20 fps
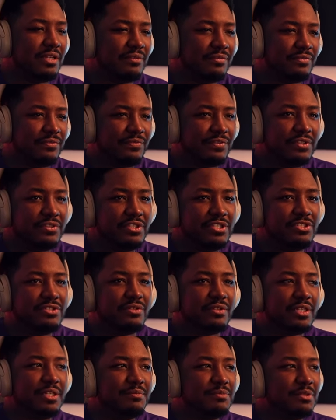to fulfill his
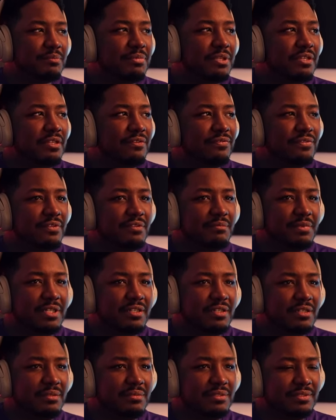dreams of being a
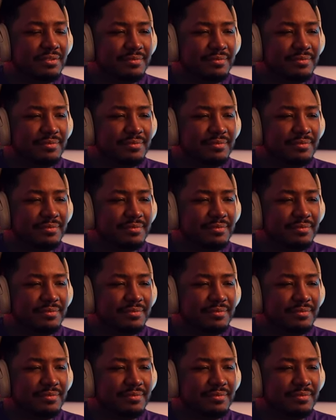filmmaker.